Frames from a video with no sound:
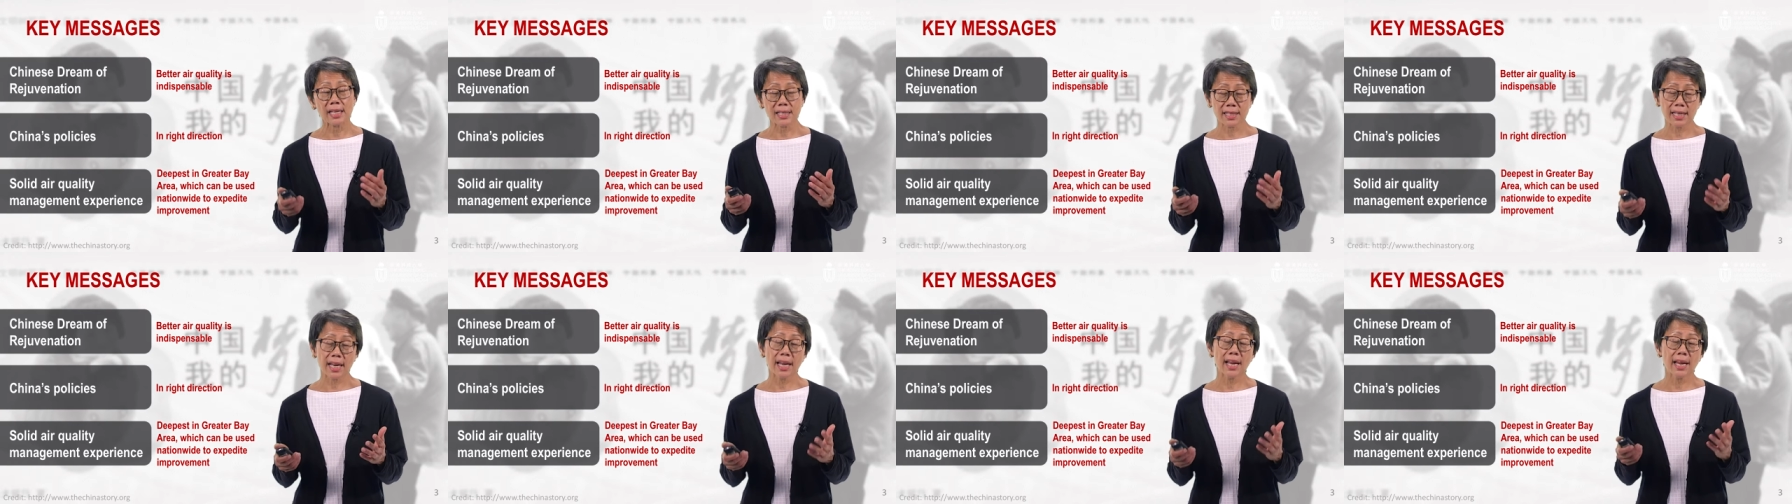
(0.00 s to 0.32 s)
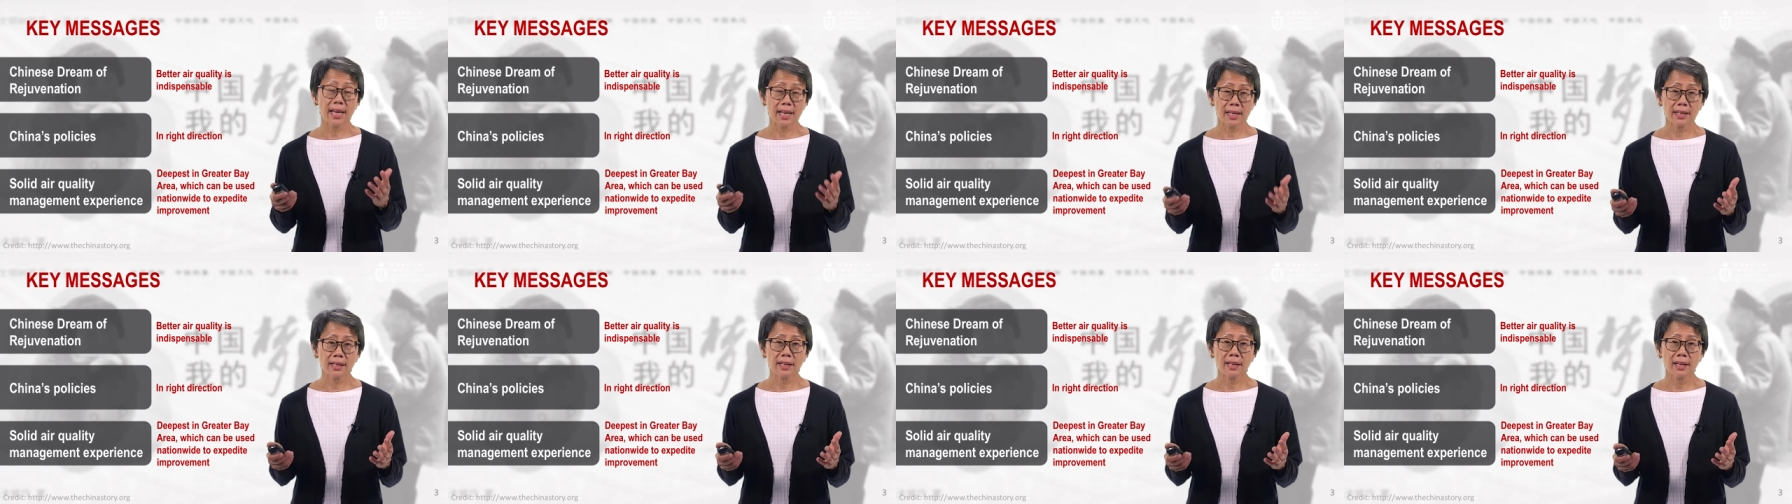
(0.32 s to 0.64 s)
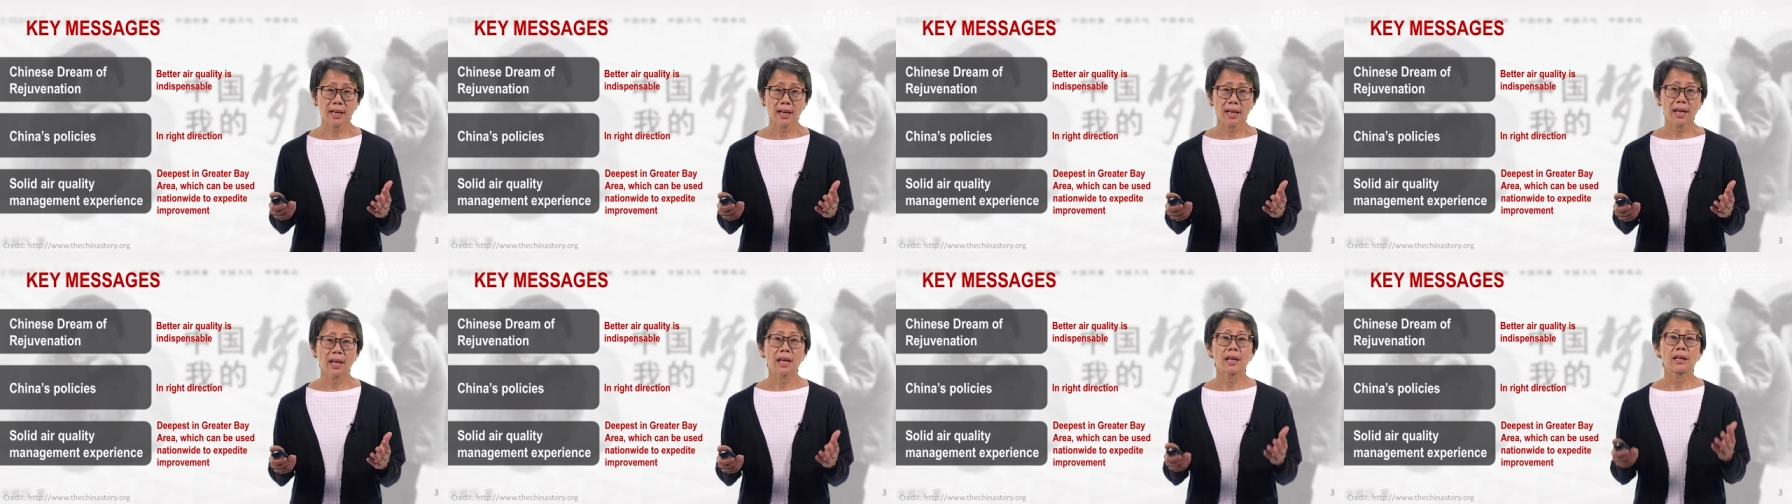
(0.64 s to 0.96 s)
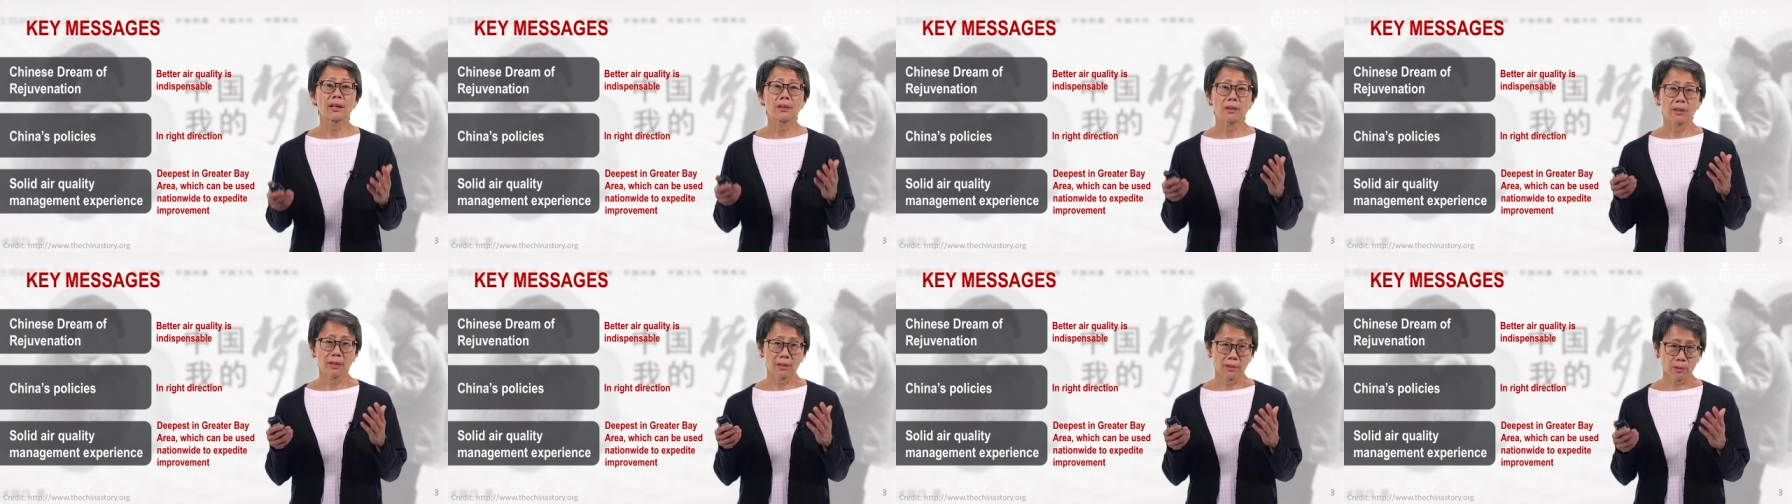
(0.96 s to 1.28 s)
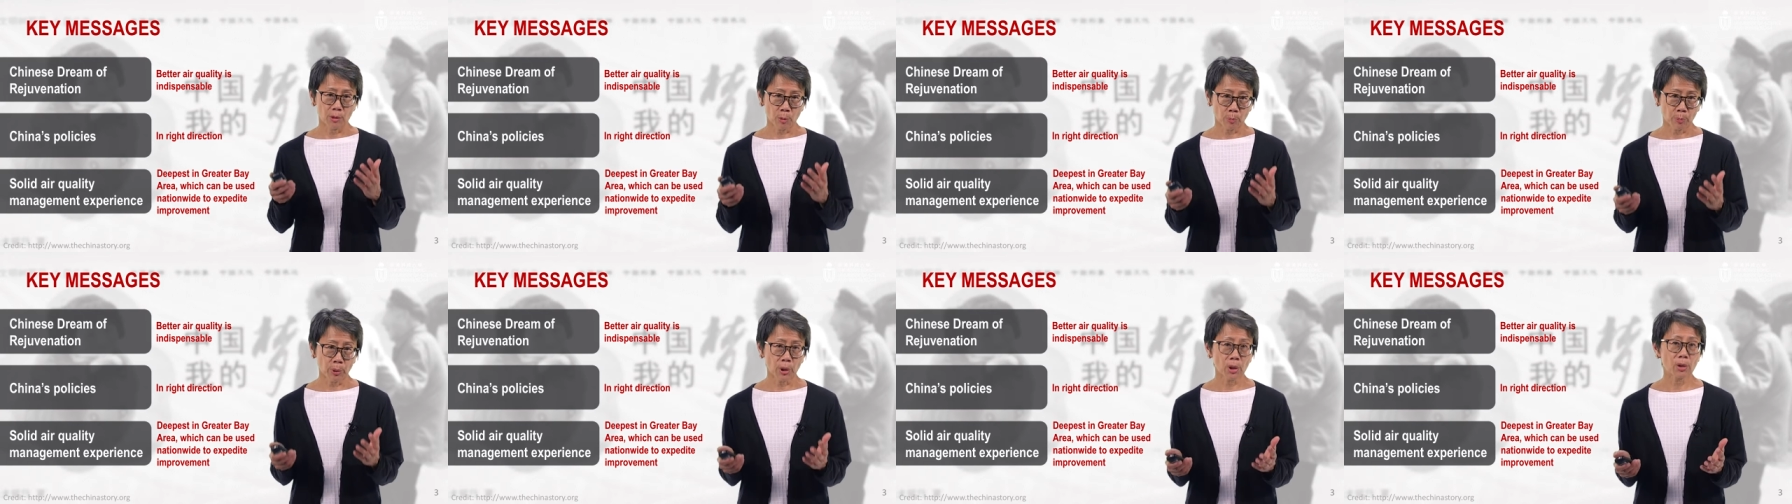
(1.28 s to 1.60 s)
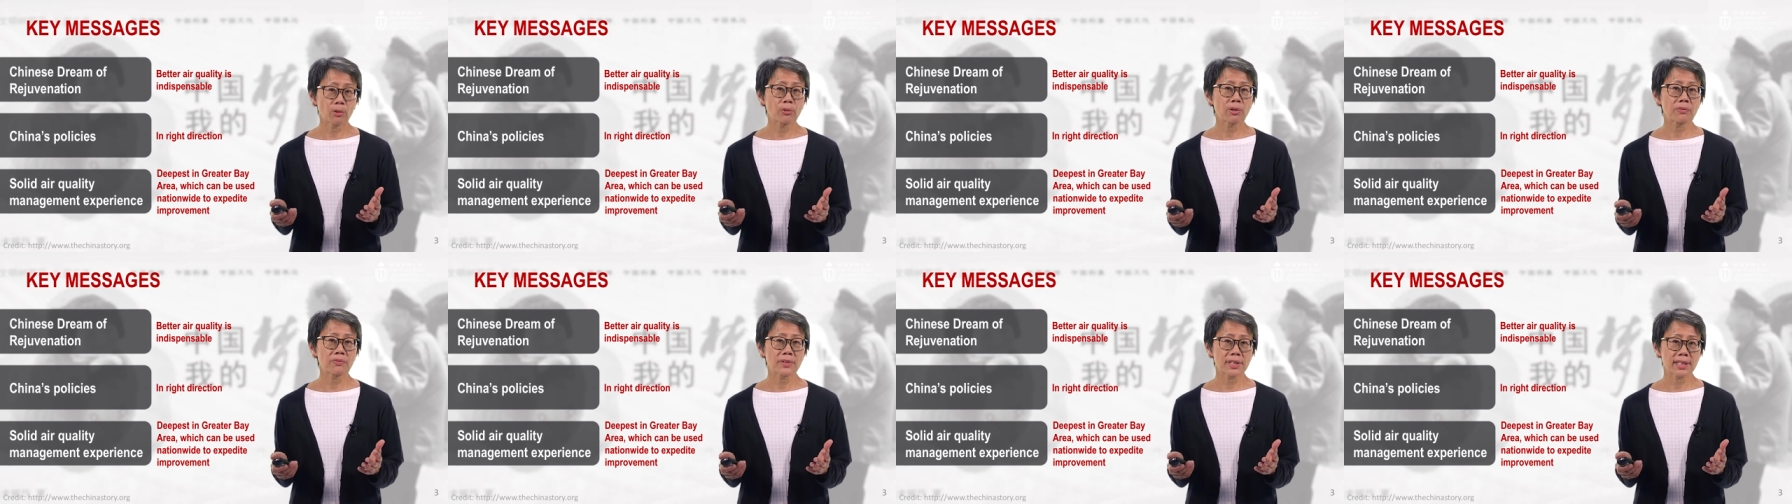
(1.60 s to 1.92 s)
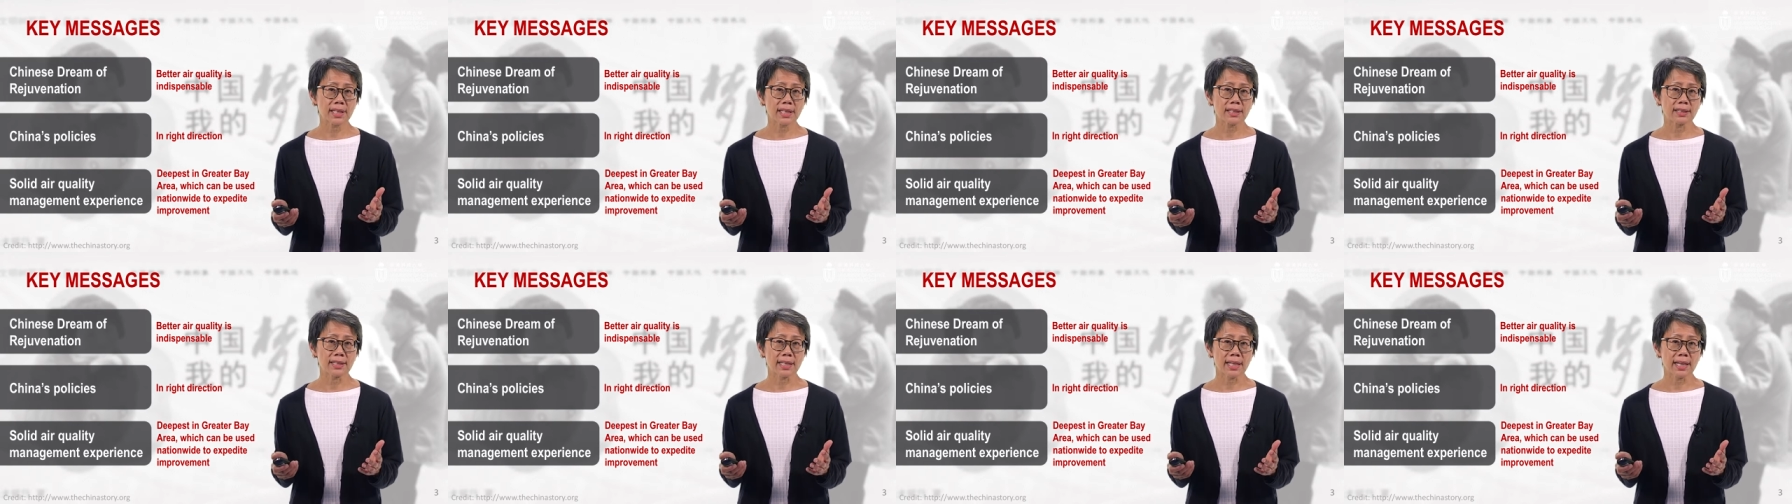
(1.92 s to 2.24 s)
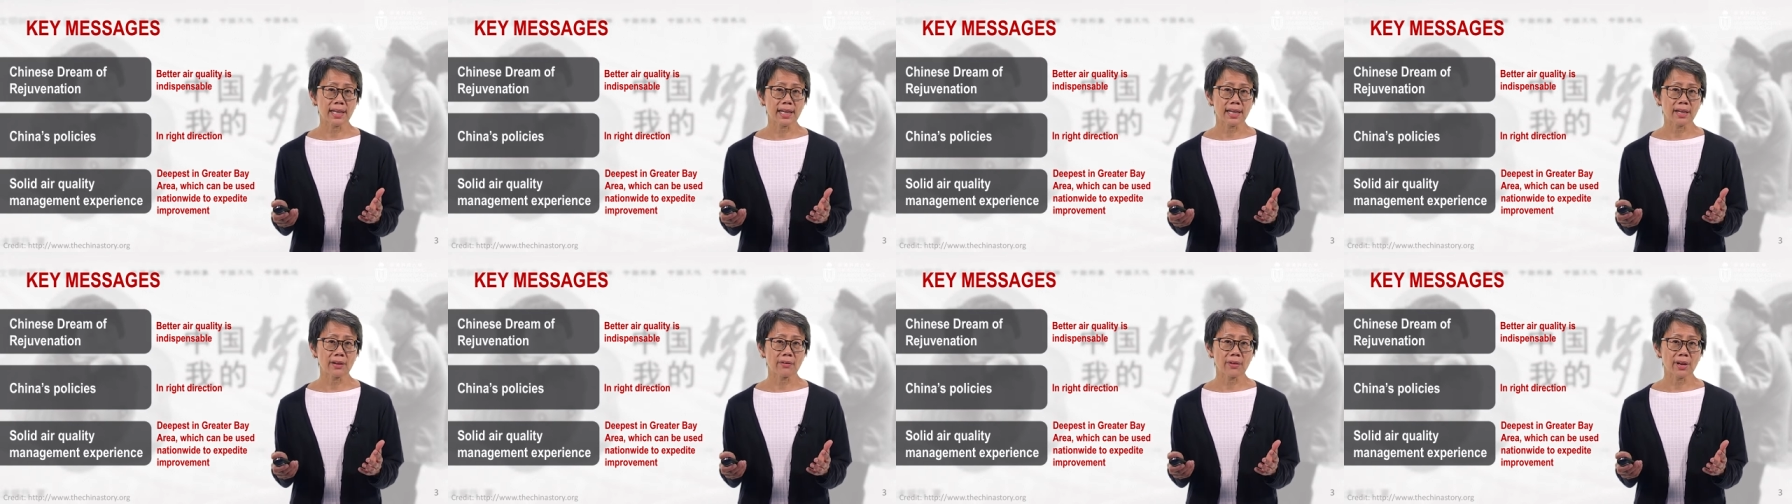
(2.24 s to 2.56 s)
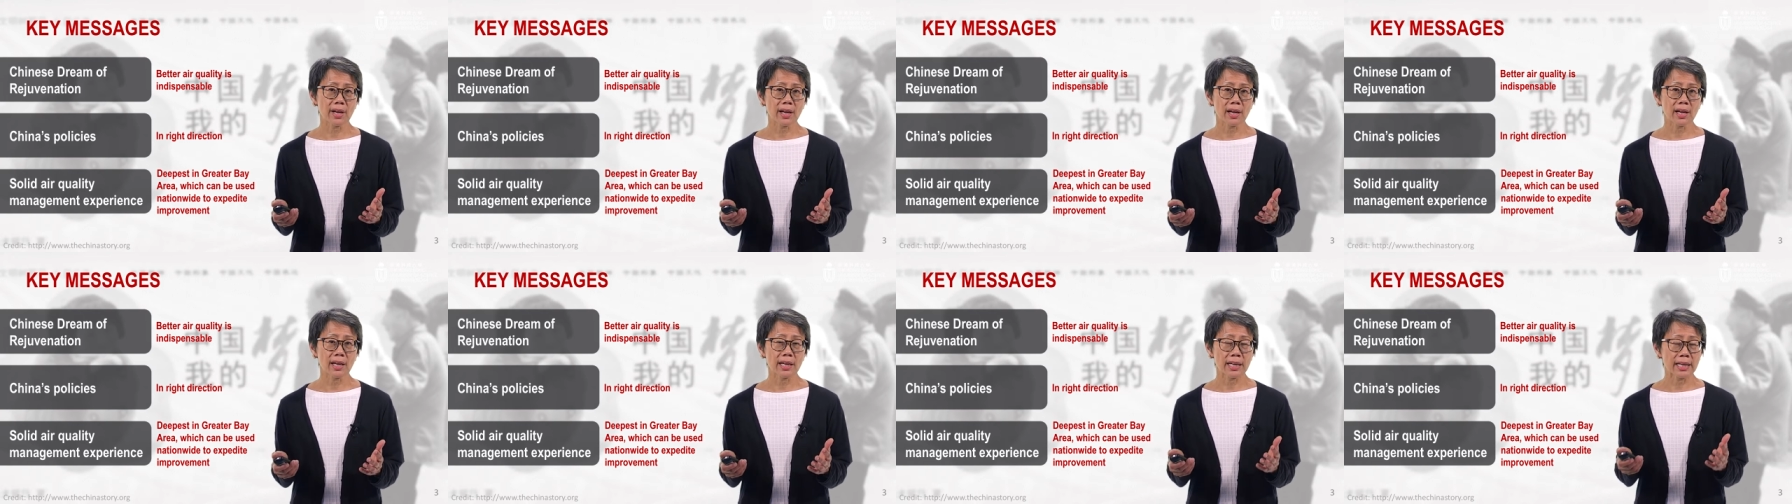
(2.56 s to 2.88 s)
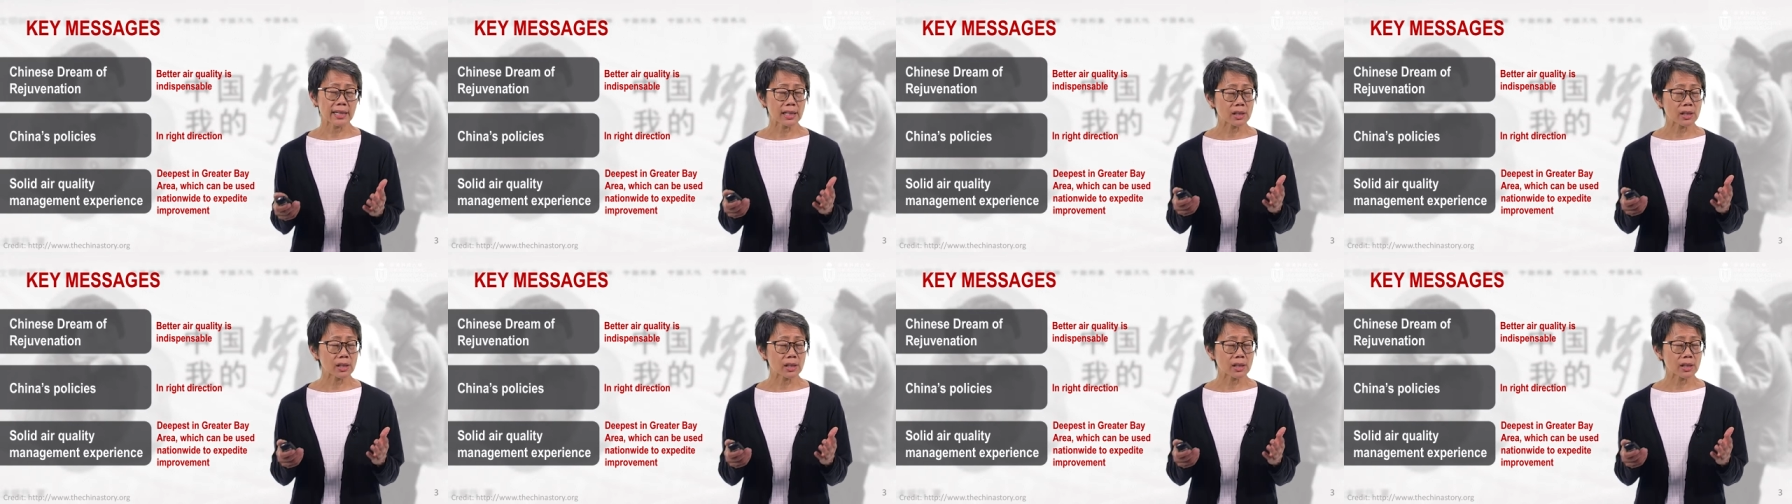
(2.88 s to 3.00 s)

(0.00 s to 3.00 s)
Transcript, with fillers: is in the Pearl River Delta area,